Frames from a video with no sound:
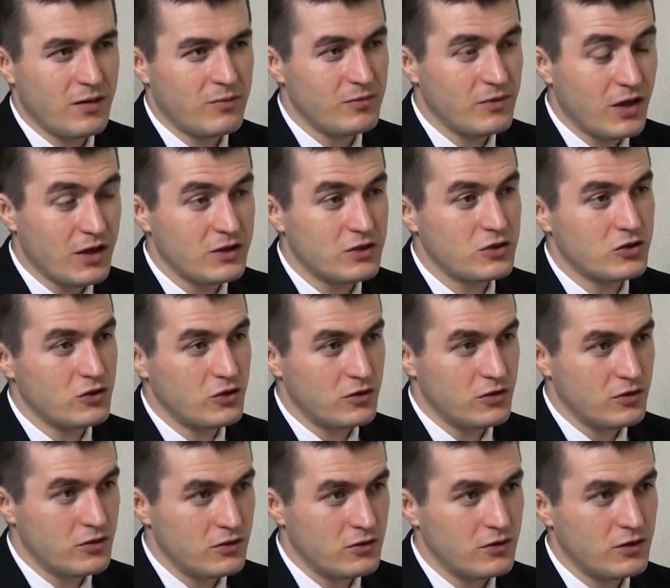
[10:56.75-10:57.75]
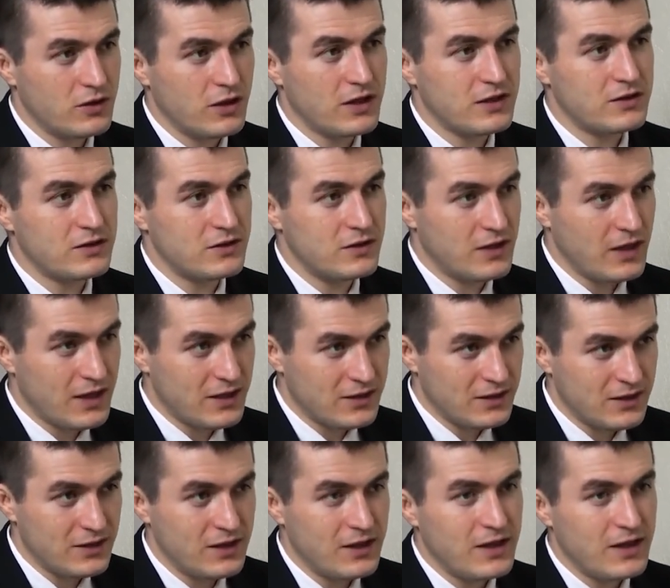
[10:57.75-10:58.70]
I'm not sure that that